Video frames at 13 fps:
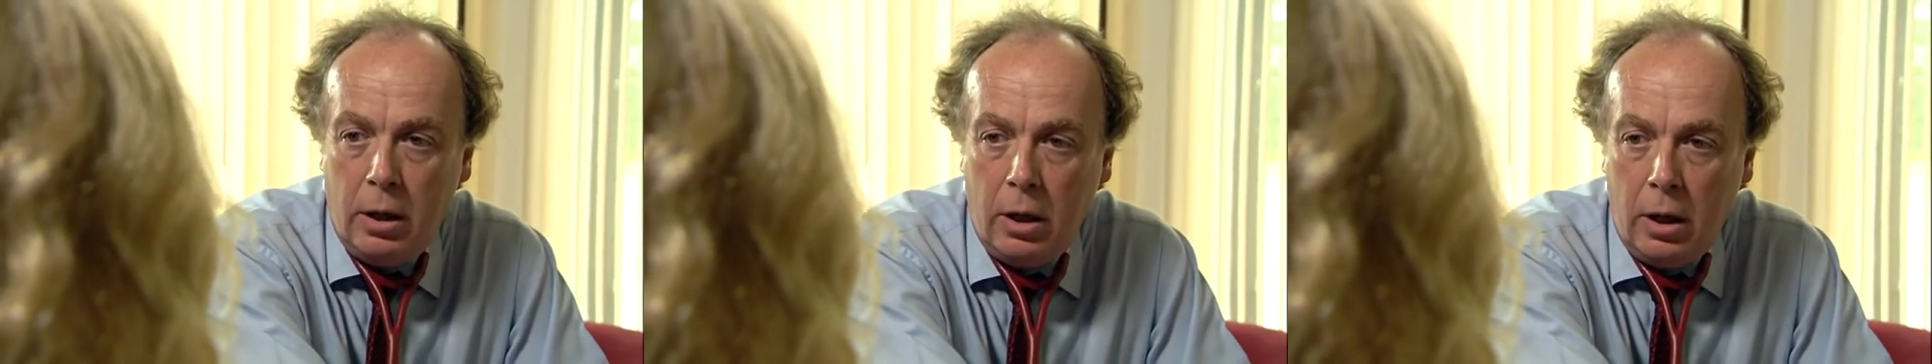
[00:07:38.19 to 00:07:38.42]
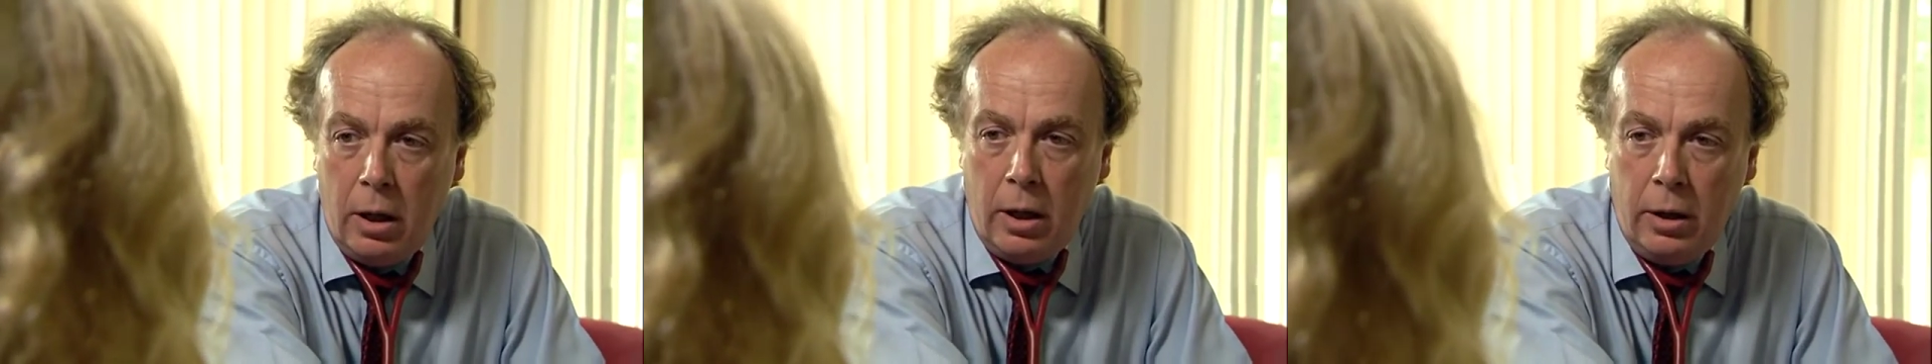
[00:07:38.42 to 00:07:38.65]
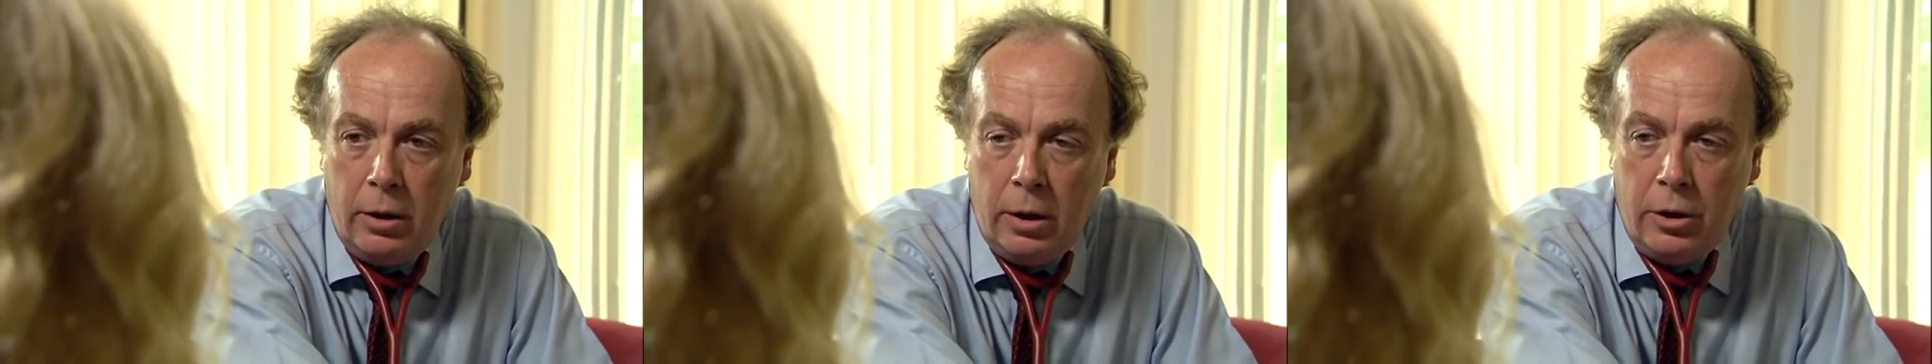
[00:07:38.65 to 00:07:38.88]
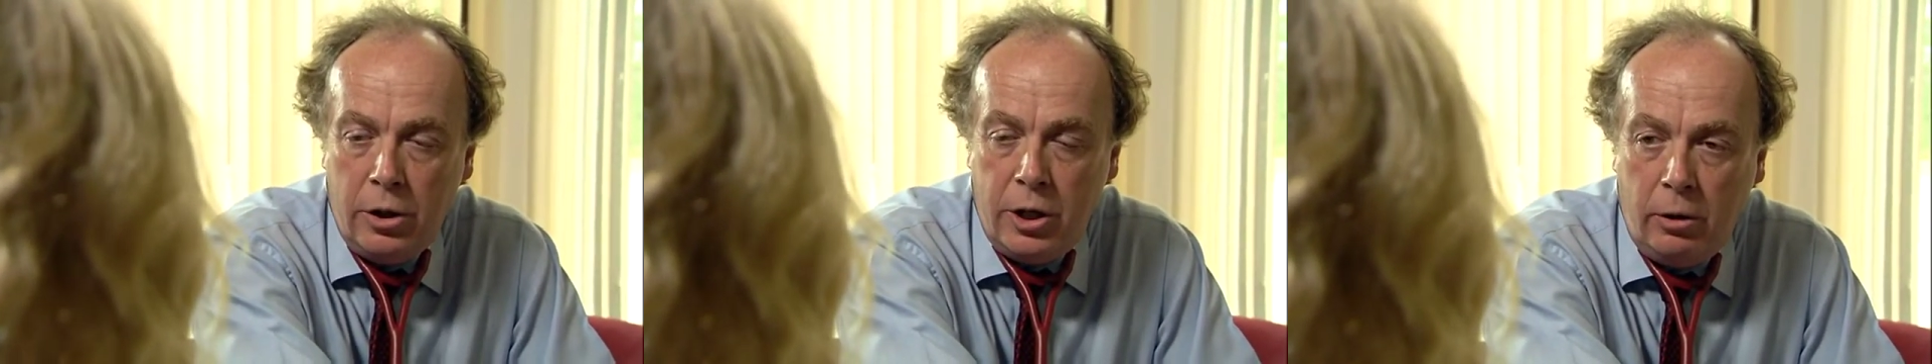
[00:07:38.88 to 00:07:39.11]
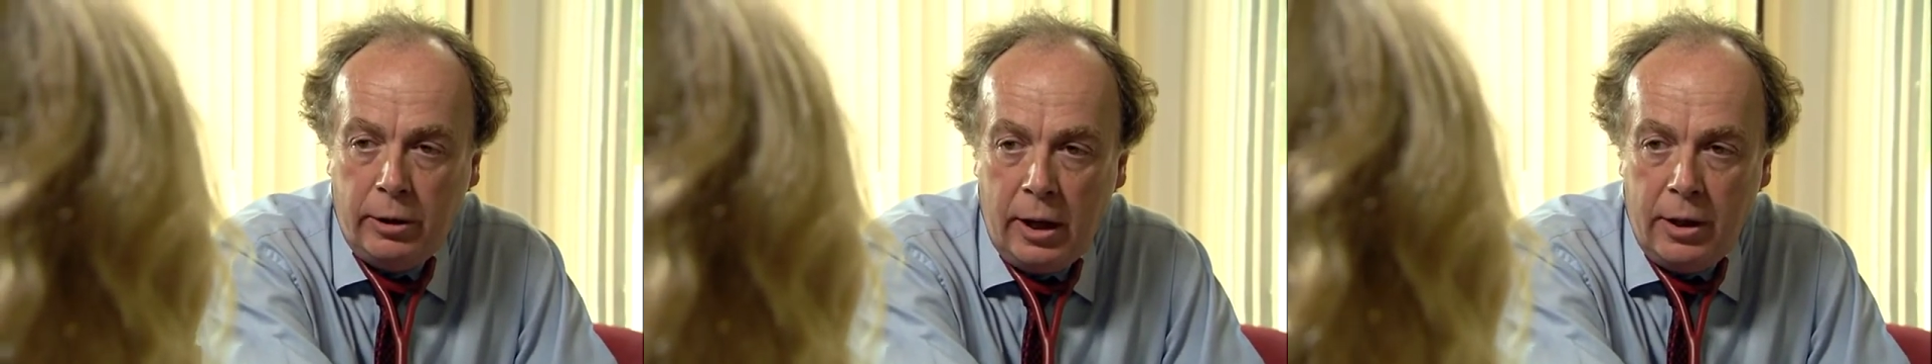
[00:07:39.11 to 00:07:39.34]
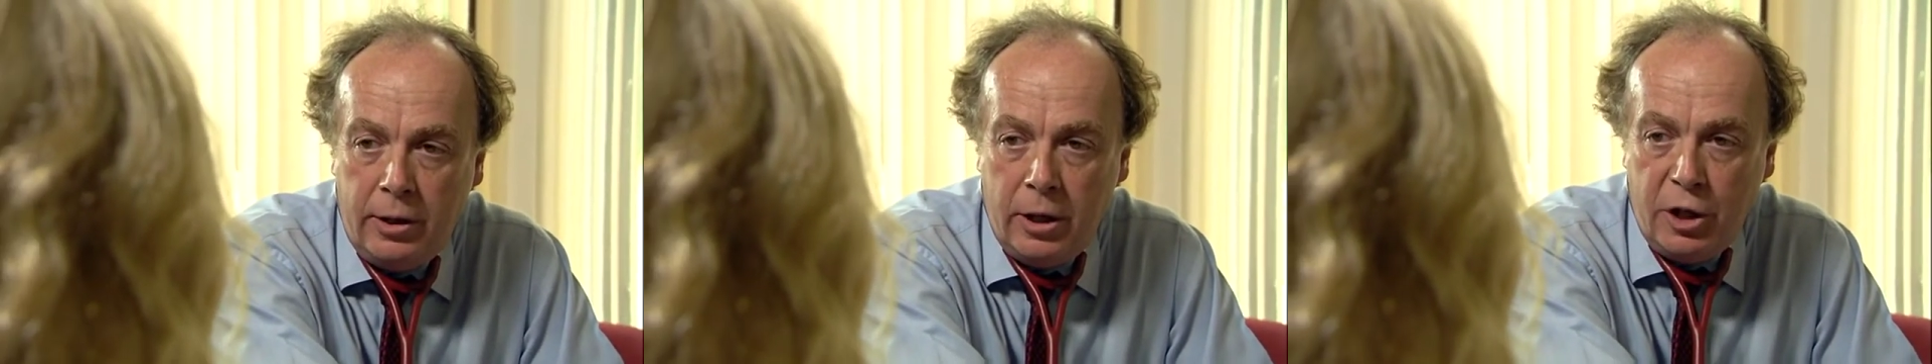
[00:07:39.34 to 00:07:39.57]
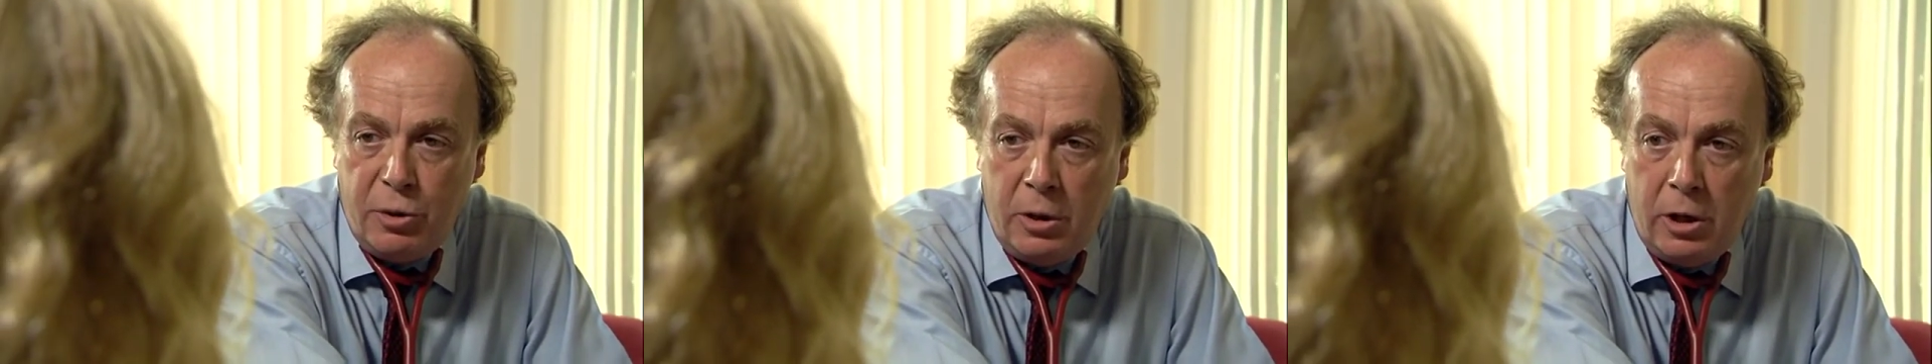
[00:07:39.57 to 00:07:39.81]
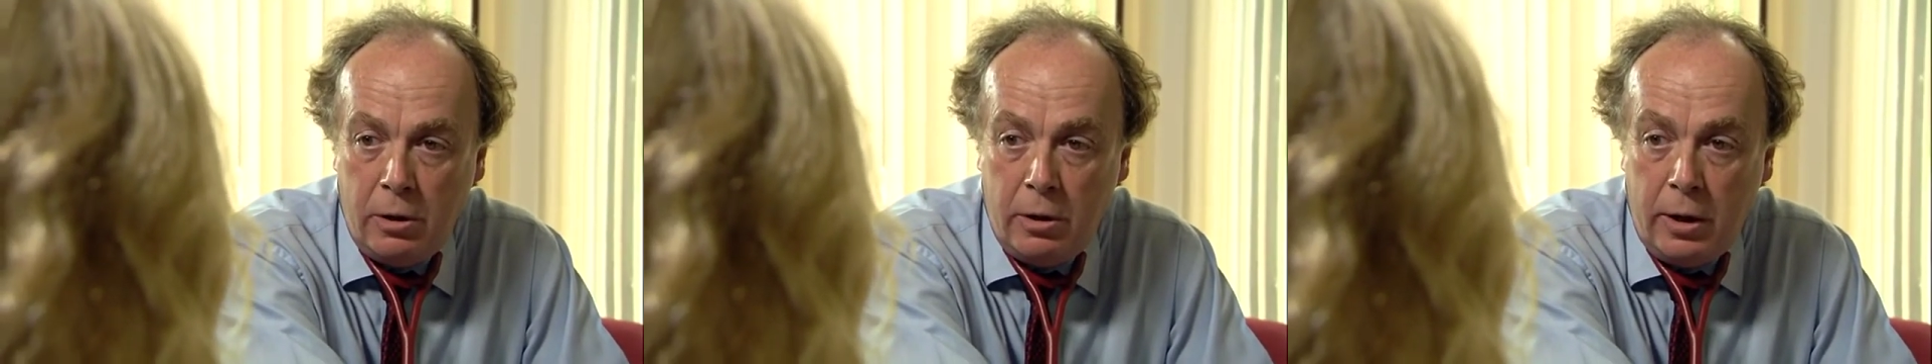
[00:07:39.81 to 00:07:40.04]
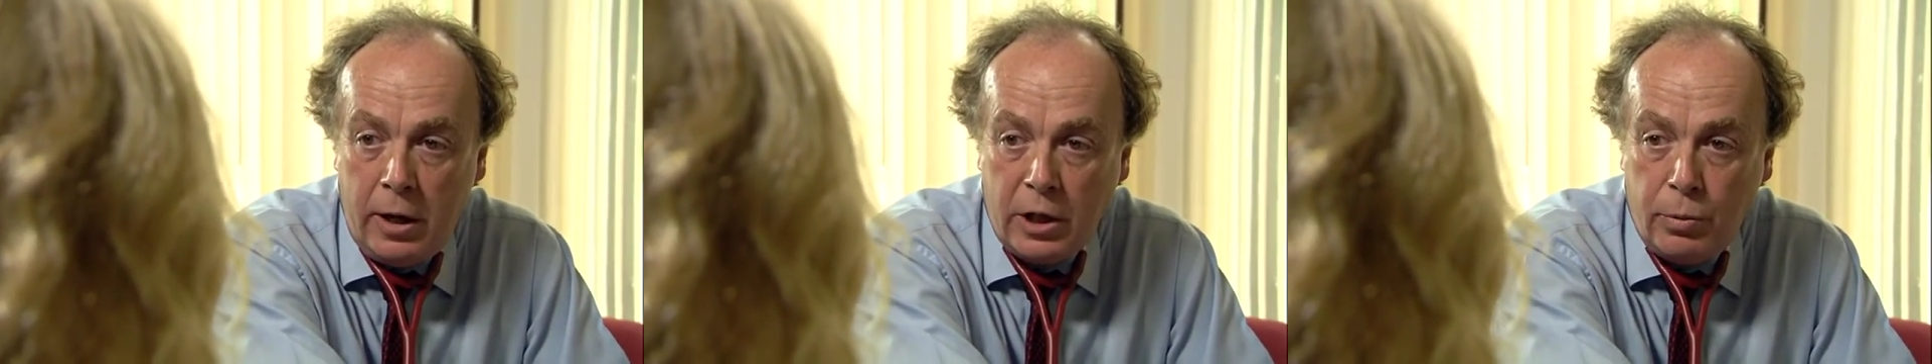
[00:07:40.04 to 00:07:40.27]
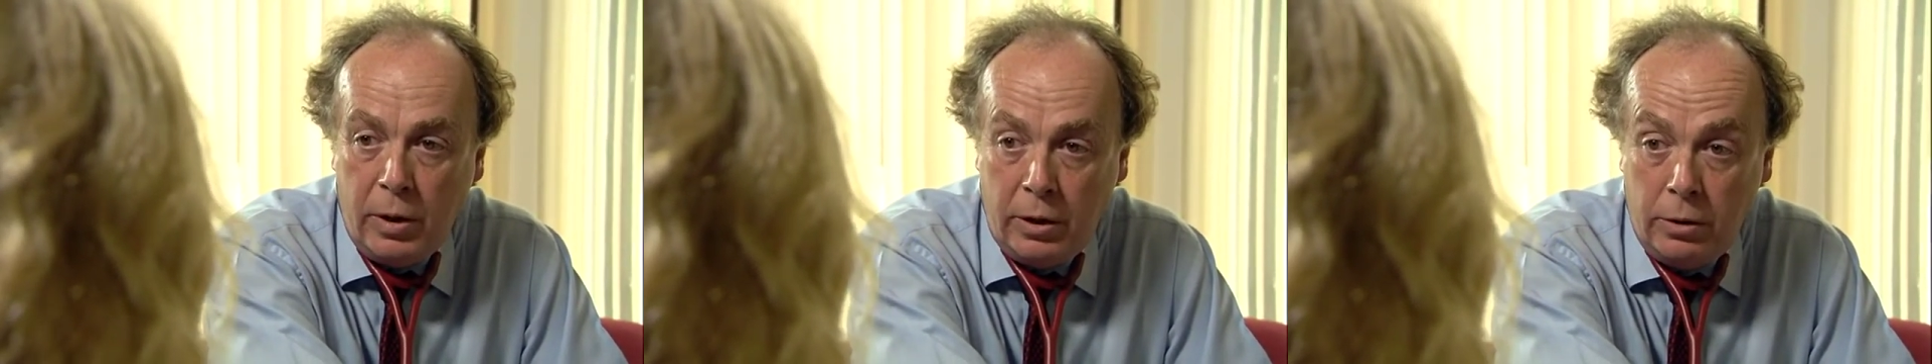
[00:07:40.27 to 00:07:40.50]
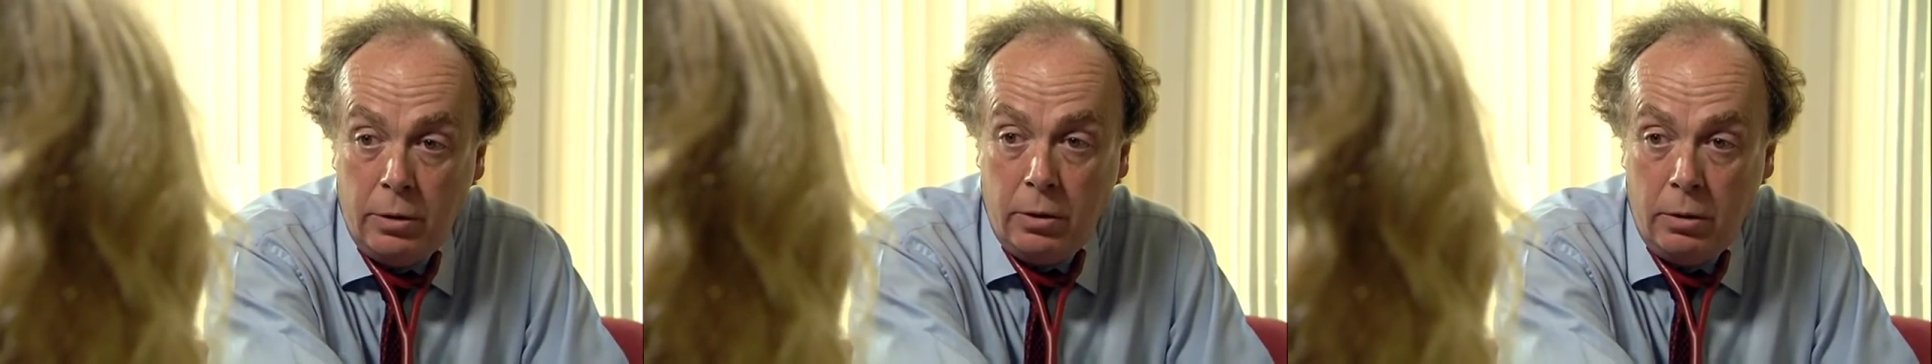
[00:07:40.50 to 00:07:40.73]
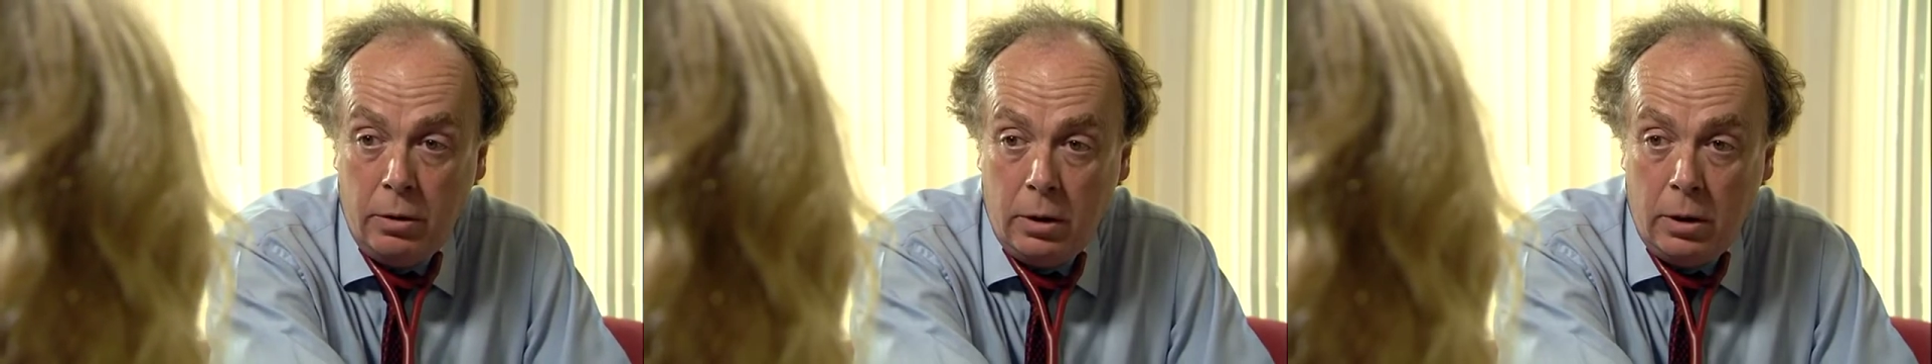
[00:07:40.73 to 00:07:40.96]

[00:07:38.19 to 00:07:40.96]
and she'll get in touch with you in the next week or two,